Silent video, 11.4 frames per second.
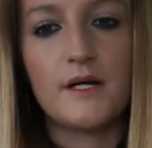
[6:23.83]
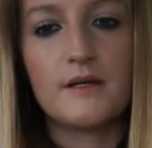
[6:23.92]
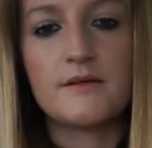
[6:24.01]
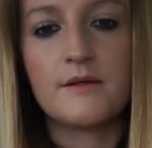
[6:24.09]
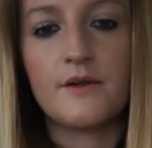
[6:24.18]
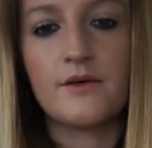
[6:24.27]

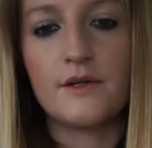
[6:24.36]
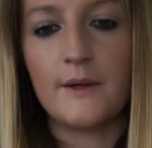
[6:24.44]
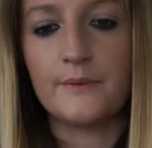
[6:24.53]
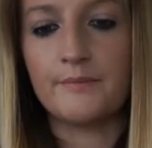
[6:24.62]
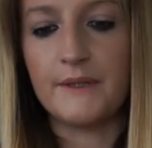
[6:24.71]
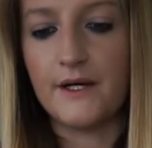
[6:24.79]
so I thought that
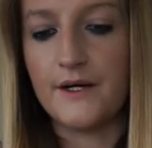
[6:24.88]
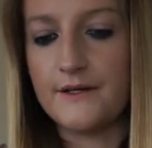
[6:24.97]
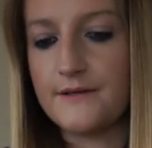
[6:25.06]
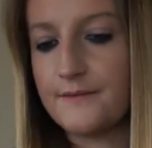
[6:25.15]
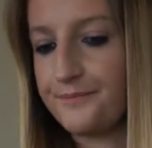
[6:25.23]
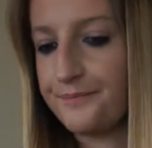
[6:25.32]
would be
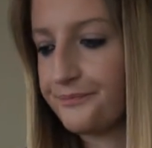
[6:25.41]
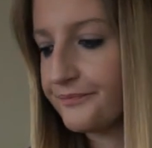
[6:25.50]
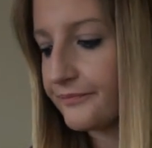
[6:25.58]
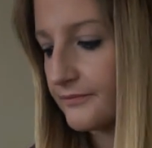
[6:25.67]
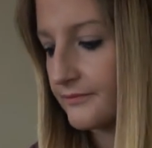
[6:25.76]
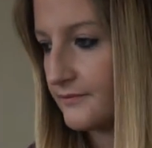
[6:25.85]
nice.
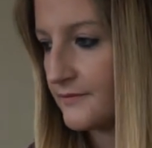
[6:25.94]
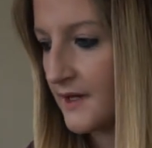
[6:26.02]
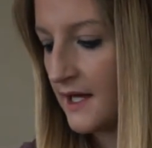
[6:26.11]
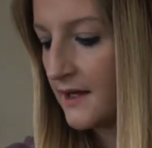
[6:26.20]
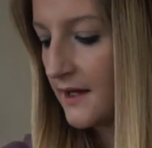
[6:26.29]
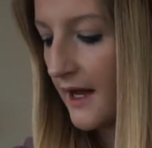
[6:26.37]

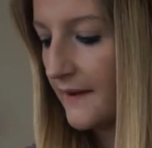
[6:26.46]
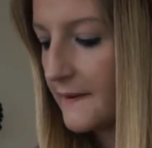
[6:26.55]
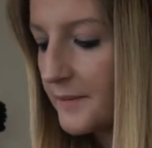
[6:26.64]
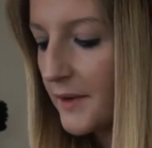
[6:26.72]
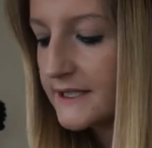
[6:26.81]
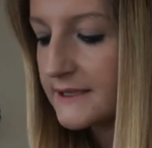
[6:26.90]
And the
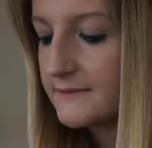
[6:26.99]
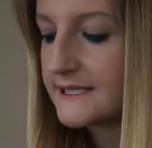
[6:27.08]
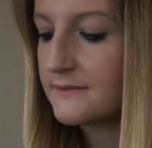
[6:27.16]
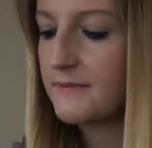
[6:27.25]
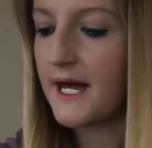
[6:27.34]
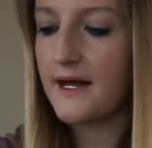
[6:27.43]
bottoms
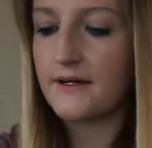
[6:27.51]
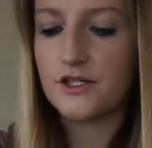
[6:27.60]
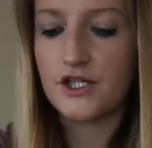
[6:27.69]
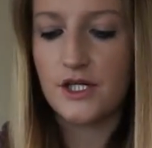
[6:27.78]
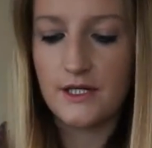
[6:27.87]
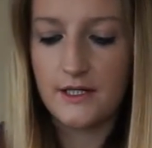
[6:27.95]
to
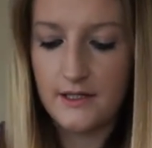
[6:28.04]
match.